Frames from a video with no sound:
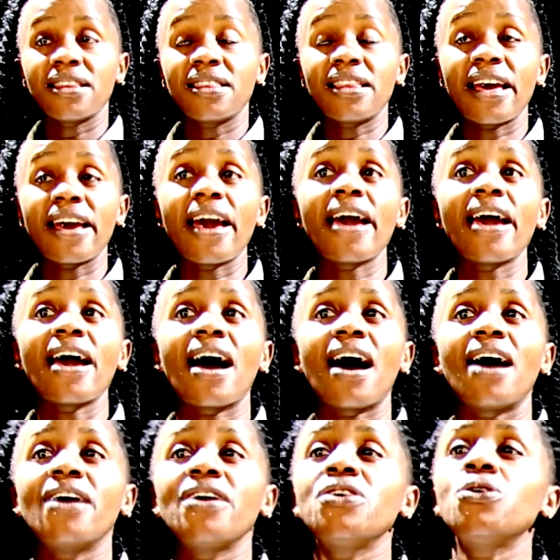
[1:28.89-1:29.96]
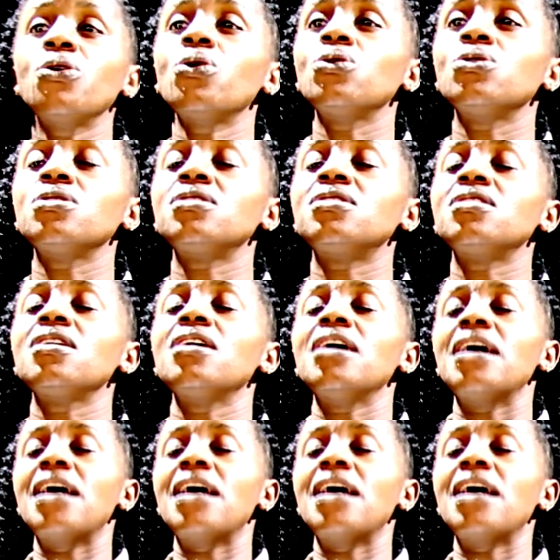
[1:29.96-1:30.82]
the hare used,